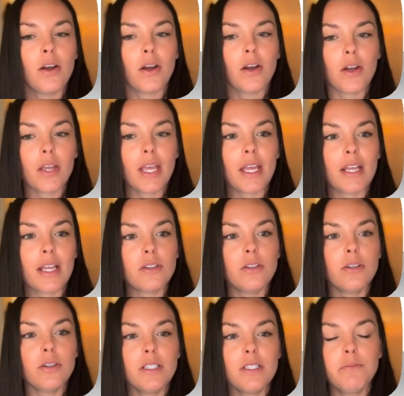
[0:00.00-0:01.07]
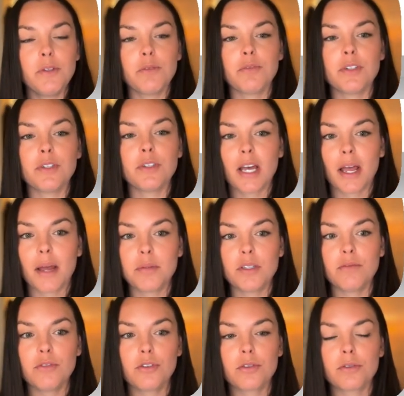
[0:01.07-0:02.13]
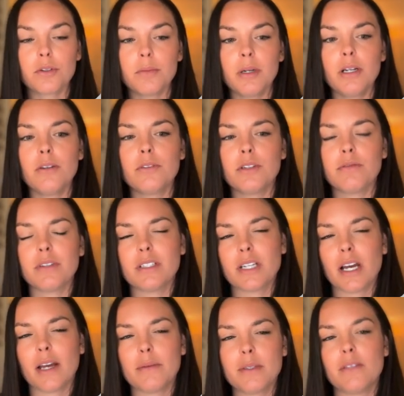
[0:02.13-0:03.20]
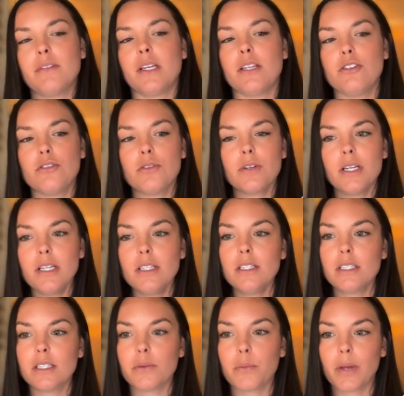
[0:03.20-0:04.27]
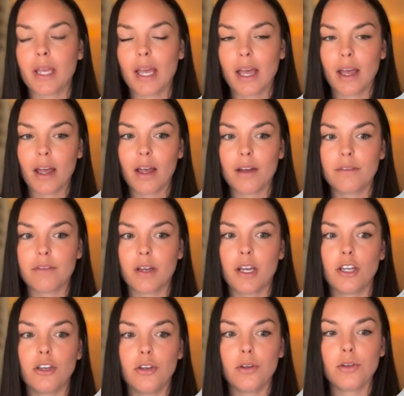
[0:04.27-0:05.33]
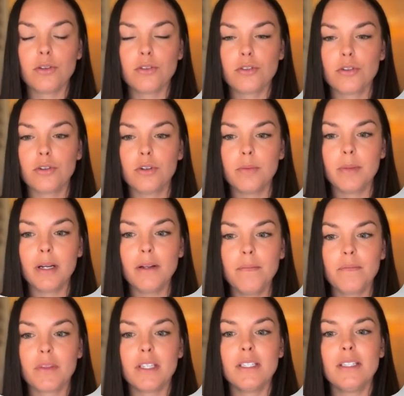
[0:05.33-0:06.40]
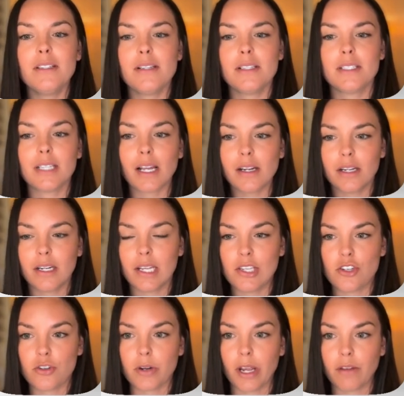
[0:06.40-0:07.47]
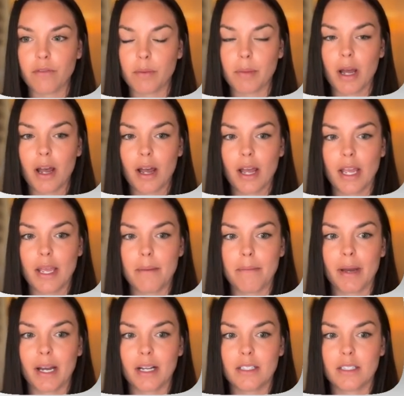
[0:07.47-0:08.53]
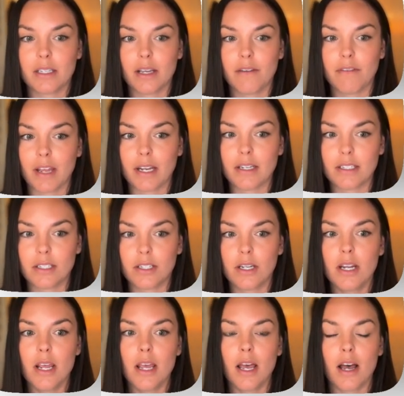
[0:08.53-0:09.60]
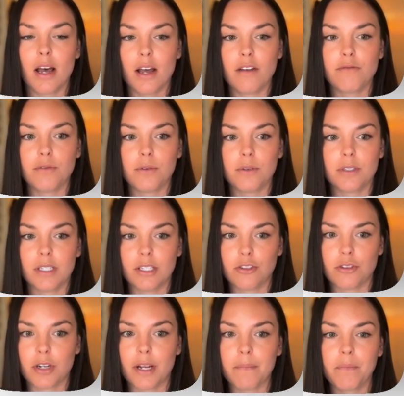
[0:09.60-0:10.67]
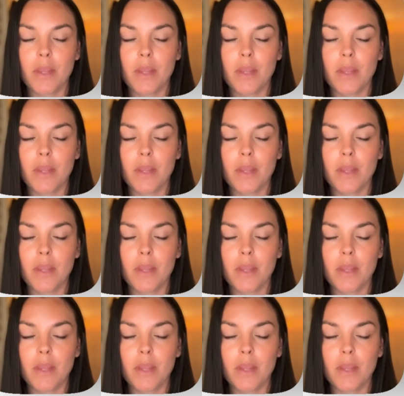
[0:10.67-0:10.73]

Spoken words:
Okay, to look at some different types of trauma or different types of injuries, we have acute trauma. This is a sudden injury from a high impact event, high force injury.